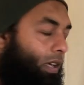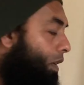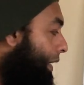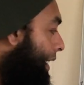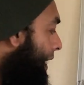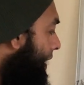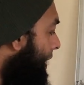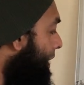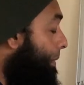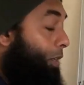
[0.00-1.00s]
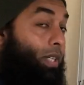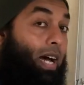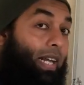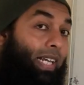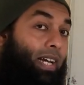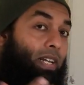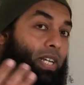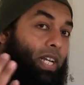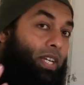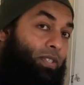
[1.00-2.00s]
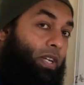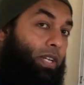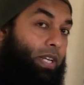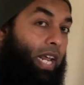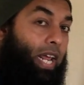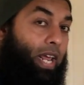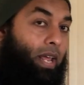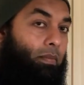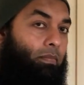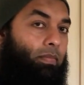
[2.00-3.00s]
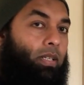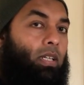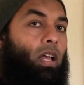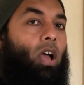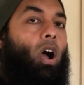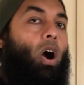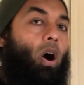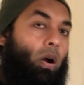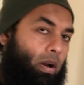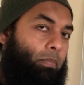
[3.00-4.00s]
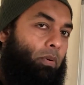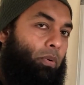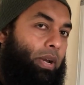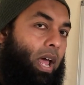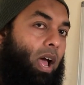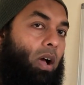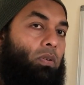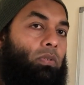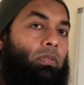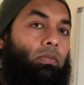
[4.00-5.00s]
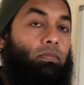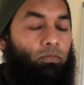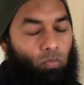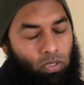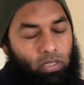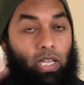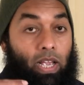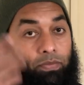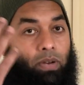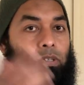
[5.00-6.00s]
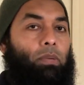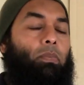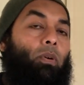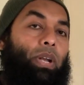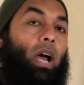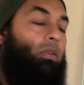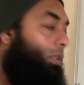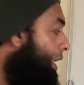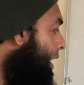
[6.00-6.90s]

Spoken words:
Okay? Because Alia is a name or a pronoun, if there was a pronoun.